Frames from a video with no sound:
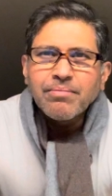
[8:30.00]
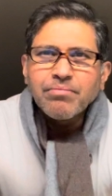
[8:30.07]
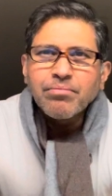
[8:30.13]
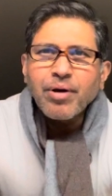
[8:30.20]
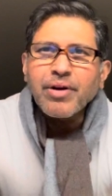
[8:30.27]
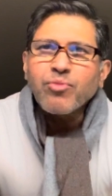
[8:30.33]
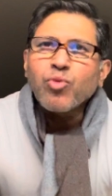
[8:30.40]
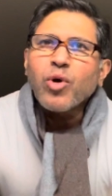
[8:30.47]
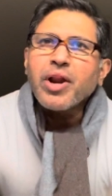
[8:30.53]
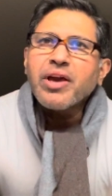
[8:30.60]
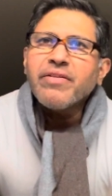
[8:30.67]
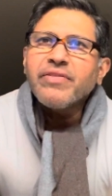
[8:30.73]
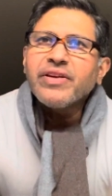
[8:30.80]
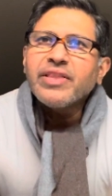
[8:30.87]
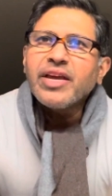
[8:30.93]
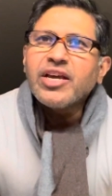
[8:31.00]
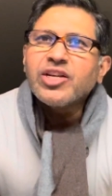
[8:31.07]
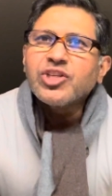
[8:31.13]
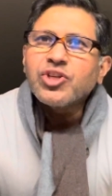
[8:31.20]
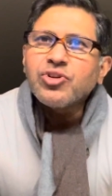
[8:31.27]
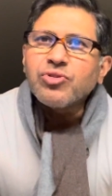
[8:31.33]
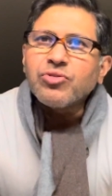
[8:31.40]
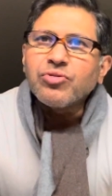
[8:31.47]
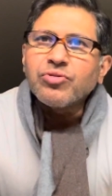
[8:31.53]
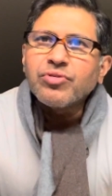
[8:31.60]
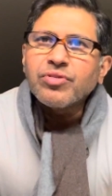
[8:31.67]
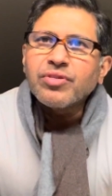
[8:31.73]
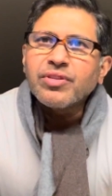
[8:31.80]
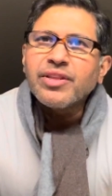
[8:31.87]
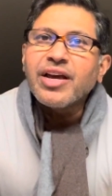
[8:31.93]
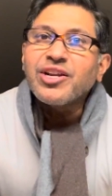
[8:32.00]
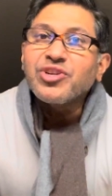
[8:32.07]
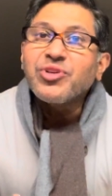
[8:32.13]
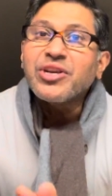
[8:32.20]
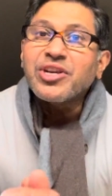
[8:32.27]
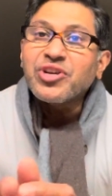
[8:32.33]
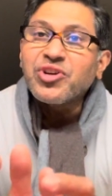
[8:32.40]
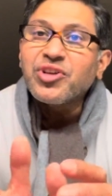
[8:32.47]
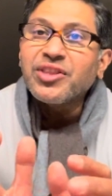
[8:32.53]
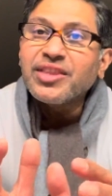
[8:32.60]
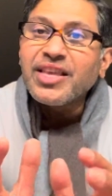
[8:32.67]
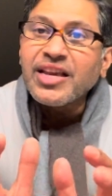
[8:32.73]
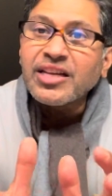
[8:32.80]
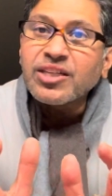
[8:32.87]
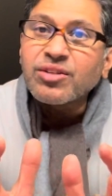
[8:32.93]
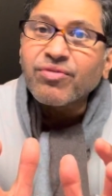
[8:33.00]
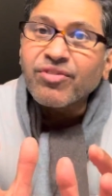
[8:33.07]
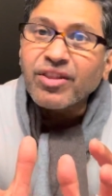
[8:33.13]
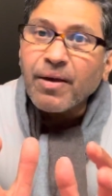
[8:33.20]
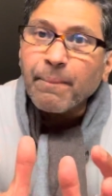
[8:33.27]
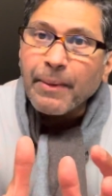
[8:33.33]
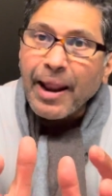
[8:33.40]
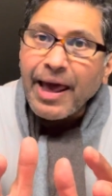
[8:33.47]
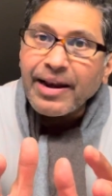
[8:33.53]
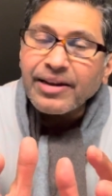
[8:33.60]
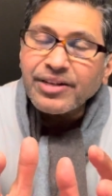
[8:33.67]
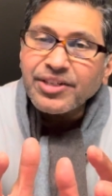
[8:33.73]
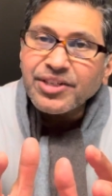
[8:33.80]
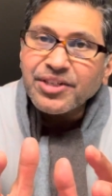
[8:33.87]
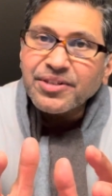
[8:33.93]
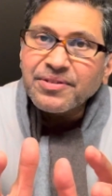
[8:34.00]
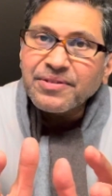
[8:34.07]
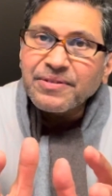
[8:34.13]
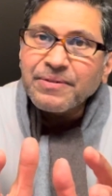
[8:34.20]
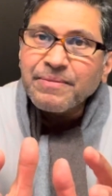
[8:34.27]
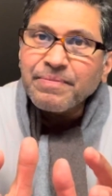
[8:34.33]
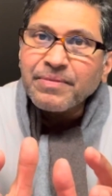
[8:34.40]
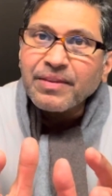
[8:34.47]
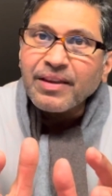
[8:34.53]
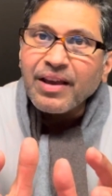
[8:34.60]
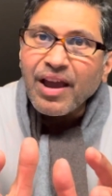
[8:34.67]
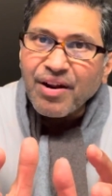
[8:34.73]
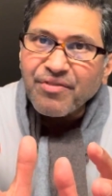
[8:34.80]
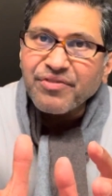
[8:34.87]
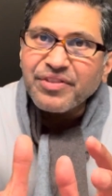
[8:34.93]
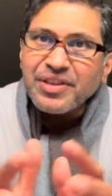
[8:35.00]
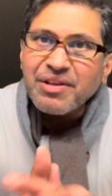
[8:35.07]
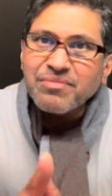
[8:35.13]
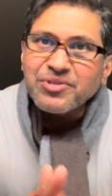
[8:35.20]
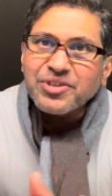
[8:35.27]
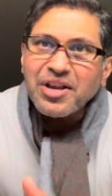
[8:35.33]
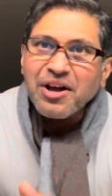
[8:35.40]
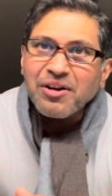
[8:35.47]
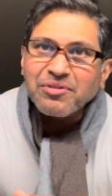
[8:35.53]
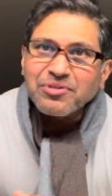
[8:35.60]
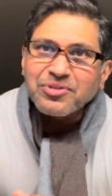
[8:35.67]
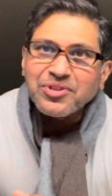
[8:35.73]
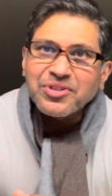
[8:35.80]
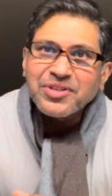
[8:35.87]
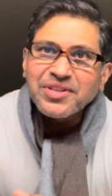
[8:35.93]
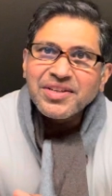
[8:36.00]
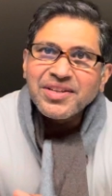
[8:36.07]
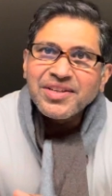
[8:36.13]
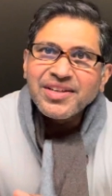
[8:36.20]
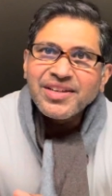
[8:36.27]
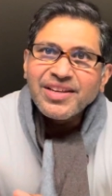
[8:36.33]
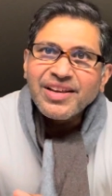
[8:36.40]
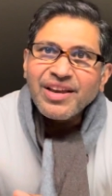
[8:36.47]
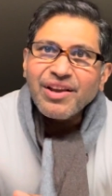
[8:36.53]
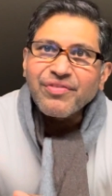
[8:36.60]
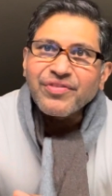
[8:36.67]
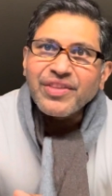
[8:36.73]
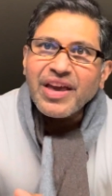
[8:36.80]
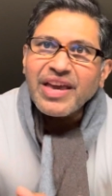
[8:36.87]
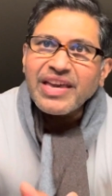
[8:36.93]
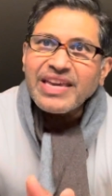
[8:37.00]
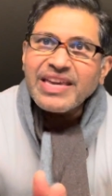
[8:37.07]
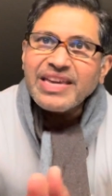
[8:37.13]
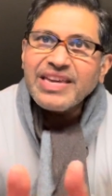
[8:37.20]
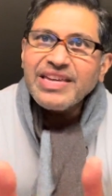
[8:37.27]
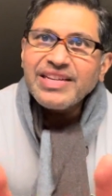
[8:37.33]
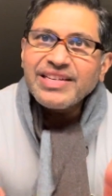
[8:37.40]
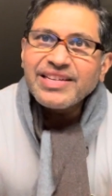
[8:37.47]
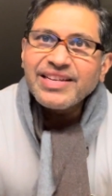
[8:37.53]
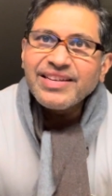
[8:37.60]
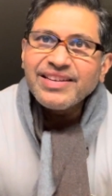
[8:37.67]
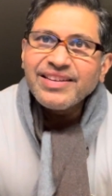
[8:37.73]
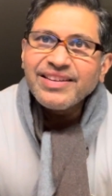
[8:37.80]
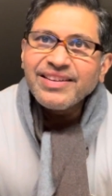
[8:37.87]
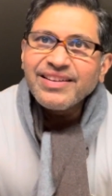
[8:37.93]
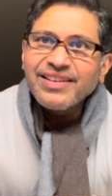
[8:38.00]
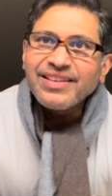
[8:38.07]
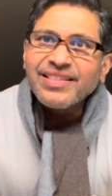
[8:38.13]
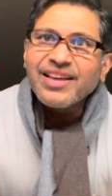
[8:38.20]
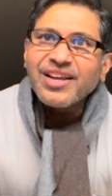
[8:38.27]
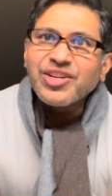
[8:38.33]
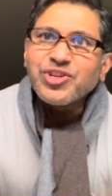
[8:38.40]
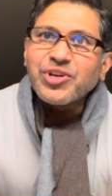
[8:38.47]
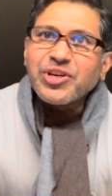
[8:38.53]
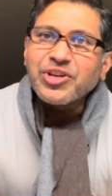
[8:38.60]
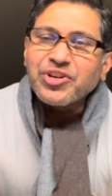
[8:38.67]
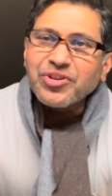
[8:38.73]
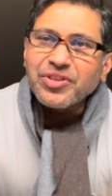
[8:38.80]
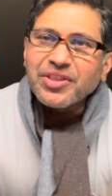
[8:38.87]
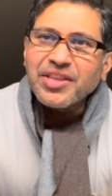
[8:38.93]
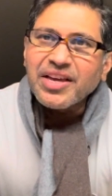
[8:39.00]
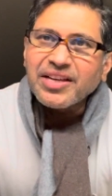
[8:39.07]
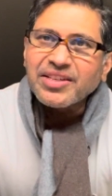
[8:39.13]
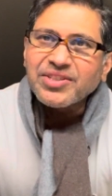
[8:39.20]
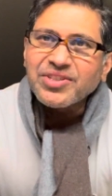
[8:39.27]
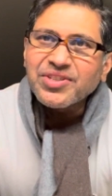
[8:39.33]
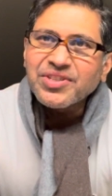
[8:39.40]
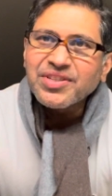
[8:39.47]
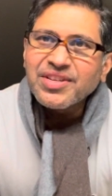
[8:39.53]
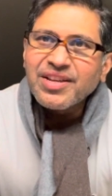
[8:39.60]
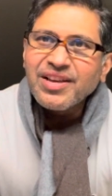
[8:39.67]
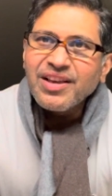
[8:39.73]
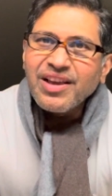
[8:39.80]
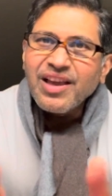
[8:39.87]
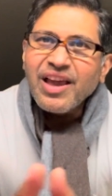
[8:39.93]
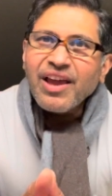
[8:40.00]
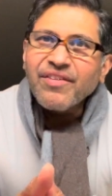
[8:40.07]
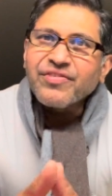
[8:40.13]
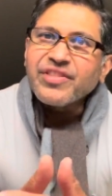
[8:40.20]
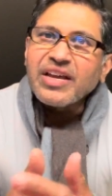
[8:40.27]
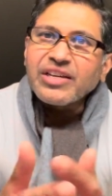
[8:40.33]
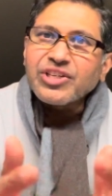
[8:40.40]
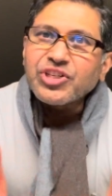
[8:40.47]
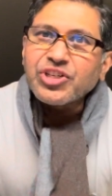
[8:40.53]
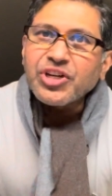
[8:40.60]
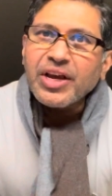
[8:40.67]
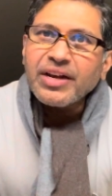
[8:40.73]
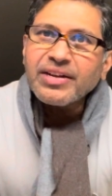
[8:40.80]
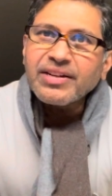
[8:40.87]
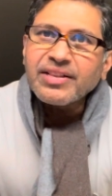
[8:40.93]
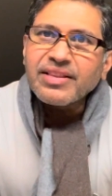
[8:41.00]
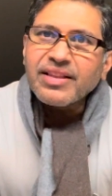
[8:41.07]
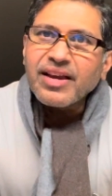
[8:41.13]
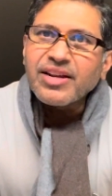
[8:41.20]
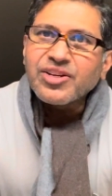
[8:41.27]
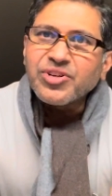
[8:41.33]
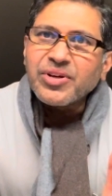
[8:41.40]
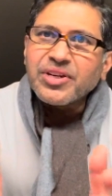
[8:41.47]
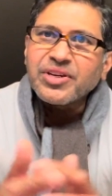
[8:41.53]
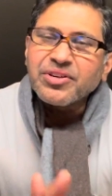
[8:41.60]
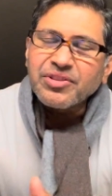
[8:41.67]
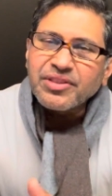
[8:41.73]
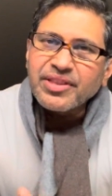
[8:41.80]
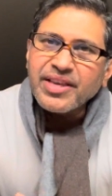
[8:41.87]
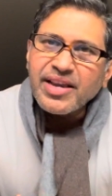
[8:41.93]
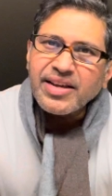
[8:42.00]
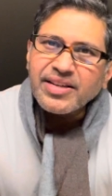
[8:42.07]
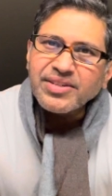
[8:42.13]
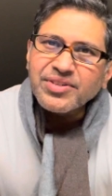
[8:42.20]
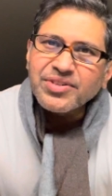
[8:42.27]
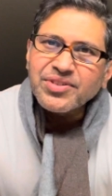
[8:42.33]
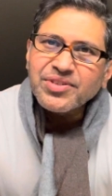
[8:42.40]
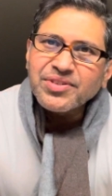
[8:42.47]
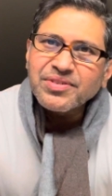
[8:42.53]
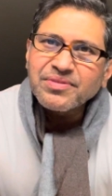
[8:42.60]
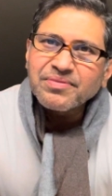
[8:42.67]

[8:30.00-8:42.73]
But whatever they do, they're doing good things for the planet and for themselves. If they eat, they're doing good things. If they shit, they're doing good things.